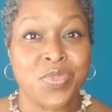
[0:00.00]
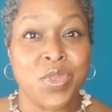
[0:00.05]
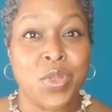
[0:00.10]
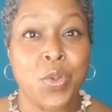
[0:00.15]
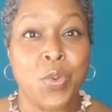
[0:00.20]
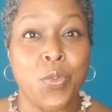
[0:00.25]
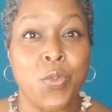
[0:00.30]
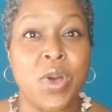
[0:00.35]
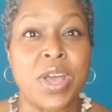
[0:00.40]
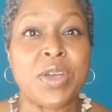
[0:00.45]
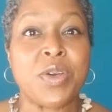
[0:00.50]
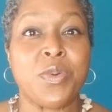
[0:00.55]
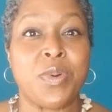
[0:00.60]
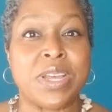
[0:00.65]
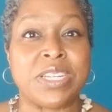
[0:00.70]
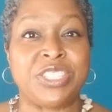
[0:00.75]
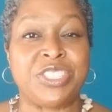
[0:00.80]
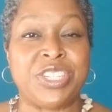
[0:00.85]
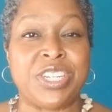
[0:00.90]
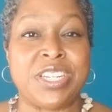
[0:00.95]
What
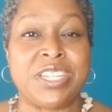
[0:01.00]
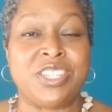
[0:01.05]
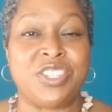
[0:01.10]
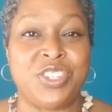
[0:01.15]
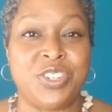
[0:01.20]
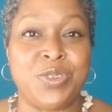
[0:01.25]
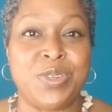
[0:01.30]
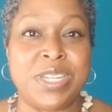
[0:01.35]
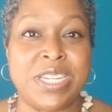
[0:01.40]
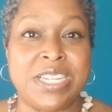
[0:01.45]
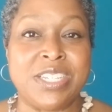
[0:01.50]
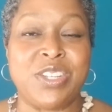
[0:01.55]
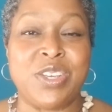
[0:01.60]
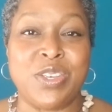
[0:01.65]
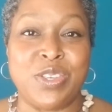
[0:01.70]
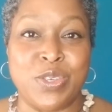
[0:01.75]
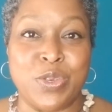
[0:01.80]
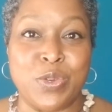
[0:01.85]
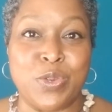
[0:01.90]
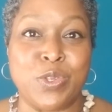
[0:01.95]
questions you need to
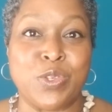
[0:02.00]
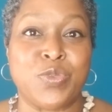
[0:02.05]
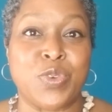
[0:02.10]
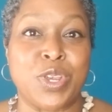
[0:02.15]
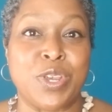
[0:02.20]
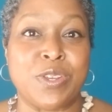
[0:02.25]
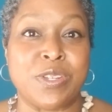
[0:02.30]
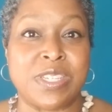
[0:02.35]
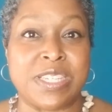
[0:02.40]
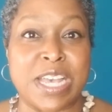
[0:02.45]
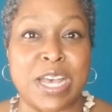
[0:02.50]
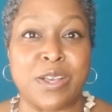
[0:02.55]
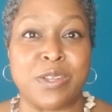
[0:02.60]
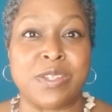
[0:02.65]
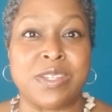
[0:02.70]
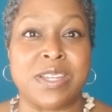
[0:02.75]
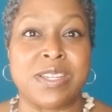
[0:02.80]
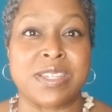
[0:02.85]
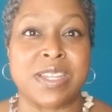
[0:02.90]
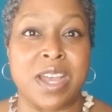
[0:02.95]
use for your sales
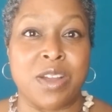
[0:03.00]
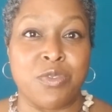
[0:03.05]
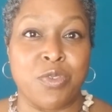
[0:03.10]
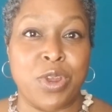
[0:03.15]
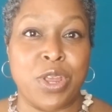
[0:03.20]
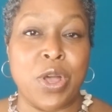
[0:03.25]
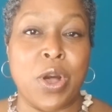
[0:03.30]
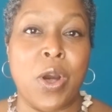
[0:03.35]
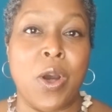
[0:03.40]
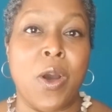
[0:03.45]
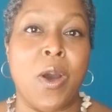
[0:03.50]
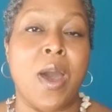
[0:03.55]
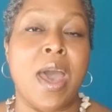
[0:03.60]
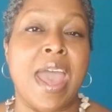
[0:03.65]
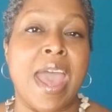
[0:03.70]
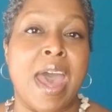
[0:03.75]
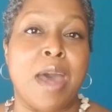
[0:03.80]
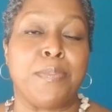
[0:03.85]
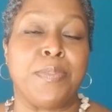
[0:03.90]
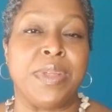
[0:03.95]
discovery call
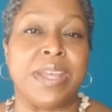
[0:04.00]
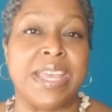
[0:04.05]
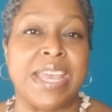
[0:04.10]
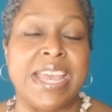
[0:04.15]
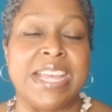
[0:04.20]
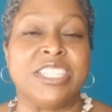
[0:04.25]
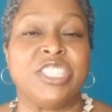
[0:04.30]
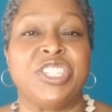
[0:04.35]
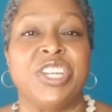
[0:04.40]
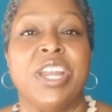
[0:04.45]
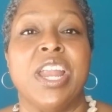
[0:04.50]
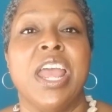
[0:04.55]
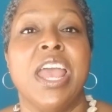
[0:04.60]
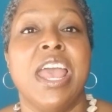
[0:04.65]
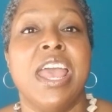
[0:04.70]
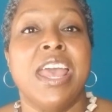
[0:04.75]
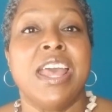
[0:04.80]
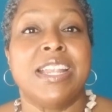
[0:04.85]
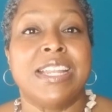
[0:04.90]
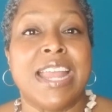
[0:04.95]
application.
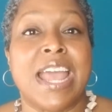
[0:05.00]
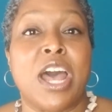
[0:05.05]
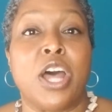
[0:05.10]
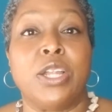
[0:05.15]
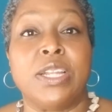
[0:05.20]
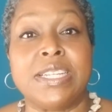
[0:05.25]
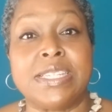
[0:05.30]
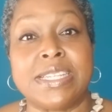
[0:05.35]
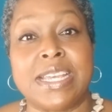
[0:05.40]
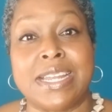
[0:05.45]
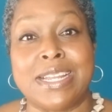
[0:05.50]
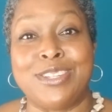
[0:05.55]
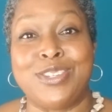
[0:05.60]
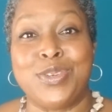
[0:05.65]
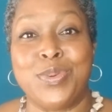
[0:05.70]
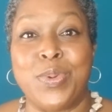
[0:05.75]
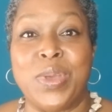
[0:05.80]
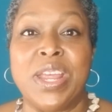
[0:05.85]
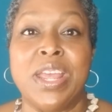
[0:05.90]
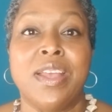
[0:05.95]
Now, let's get
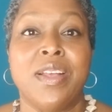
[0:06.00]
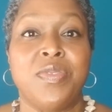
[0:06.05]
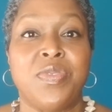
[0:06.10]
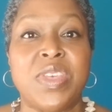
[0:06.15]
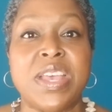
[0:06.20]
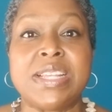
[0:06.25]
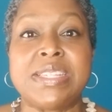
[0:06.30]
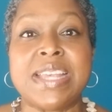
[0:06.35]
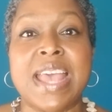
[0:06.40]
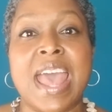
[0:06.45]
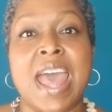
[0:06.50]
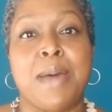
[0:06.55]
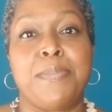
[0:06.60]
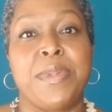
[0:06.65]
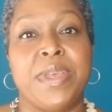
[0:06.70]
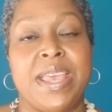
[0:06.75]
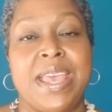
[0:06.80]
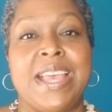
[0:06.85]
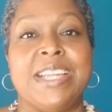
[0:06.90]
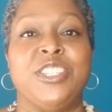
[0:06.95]
into it. This
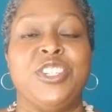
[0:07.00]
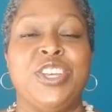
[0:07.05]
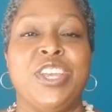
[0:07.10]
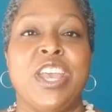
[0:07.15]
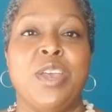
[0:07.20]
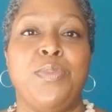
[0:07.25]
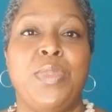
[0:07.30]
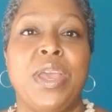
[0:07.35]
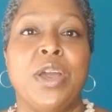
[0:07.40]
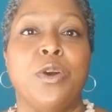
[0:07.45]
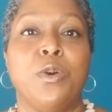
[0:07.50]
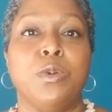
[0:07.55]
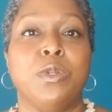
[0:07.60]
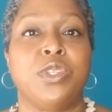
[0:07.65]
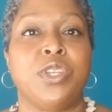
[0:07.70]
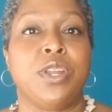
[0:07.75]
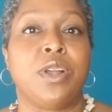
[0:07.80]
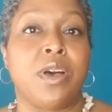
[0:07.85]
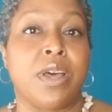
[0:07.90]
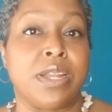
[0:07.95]
application can be
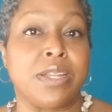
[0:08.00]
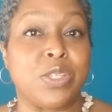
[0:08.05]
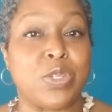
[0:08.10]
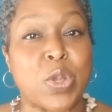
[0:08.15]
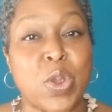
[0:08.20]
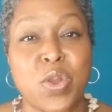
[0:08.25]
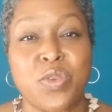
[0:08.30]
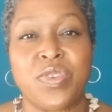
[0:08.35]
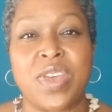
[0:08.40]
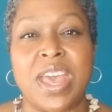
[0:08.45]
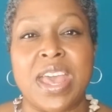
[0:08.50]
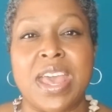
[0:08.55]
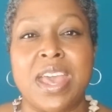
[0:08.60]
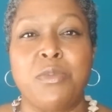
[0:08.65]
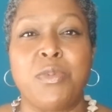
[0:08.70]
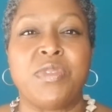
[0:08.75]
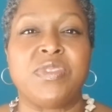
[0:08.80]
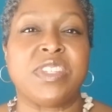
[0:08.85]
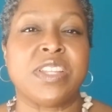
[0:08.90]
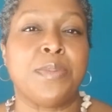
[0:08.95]
hosted on a survey
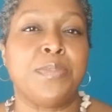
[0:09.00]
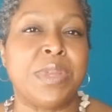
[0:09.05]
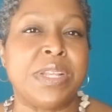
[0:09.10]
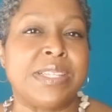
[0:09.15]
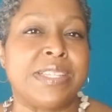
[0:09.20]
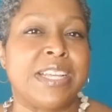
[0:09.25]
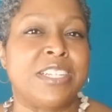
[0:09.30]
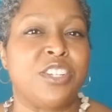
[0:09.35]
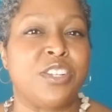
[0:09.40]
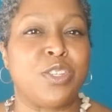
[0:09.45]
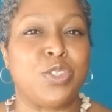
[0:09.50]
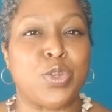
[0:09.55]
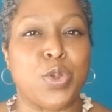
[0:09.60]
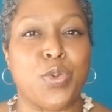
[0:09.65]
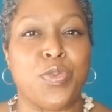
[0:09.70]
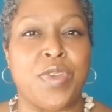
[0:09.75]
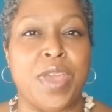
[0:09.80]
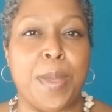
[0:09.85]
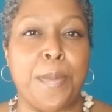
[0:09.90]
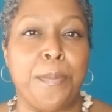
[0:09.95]
with something such as
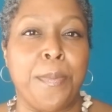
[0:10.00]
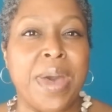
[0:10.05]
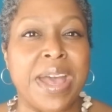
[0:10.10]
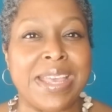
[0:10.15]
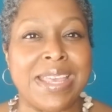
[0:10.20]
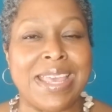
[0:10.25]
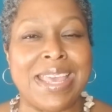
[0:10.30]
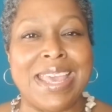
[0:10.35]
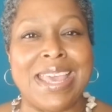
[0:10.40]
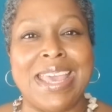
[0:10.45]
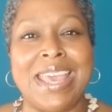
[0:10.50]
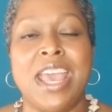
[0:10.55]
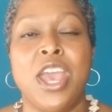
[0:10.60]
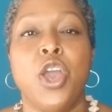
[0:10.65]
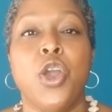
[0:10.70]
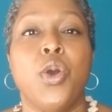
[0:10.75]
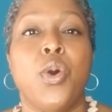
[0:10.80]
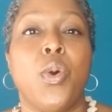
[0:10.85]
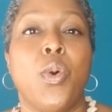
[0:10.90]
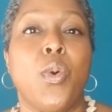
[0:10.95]
SurveyMonkey,
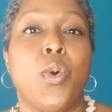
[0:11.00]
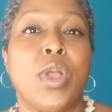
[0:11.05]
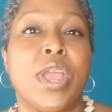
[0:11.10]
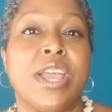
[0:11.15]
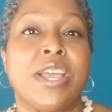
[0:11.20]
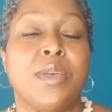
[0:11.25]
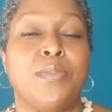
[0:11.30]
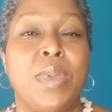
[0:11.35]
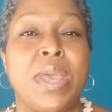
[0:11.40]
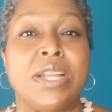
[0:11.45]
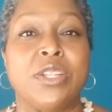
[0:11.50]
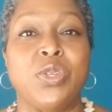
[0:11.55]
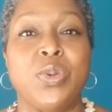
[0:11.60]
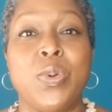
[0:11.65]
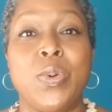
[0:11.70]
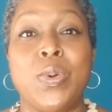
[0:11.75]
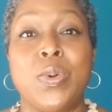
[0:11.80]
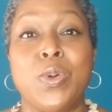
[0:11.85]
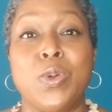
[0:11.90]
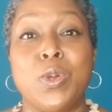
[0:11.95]
or it could be a
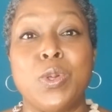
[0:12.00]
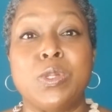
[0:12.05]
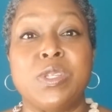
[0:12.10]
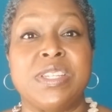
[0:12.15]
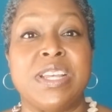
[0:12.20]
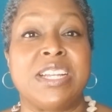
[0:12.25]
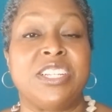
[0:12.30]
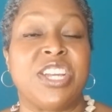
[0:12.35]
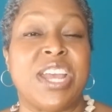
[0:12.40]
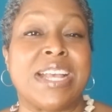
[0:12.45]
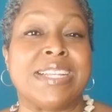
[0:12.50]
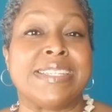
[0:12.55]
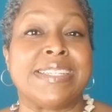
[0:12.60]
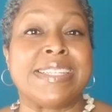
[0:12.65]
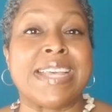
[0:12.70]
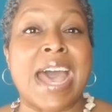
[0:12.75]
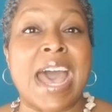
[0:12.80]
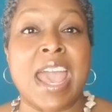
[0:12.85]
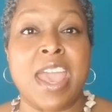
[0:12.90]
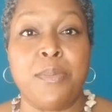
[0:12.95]
tool such as
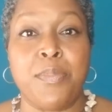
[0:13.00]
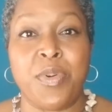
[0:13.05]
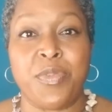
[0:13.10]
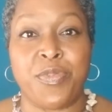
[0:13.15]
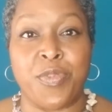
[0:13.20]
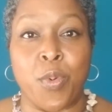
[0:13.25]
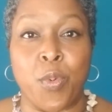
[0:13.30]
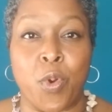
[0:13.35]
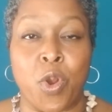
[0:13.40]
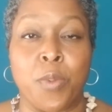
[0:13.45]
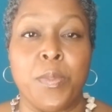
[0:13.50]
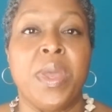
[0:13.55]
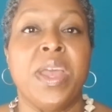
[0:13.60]
Typeform.